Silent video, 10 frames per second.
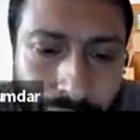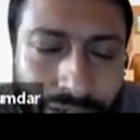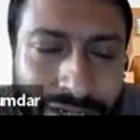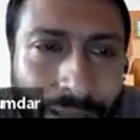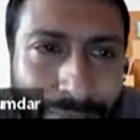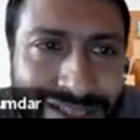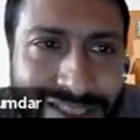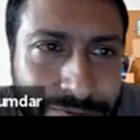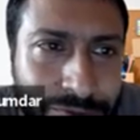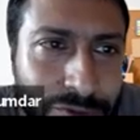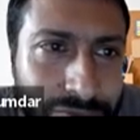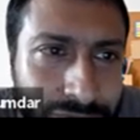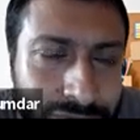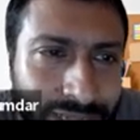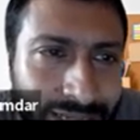what happens if you
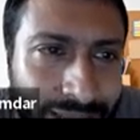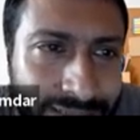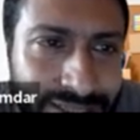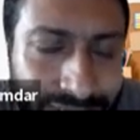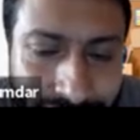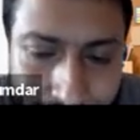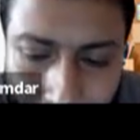take action AT